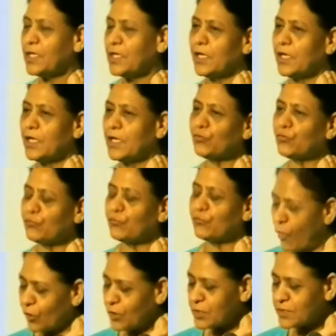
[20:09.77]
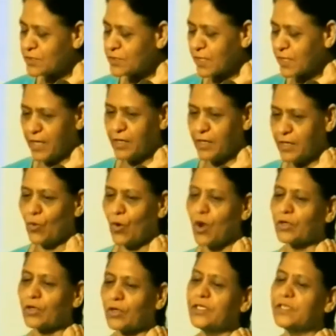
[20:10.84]
it falls in
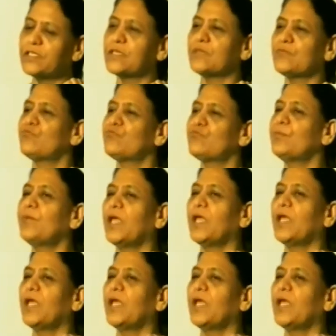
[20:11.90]
cognitive domain.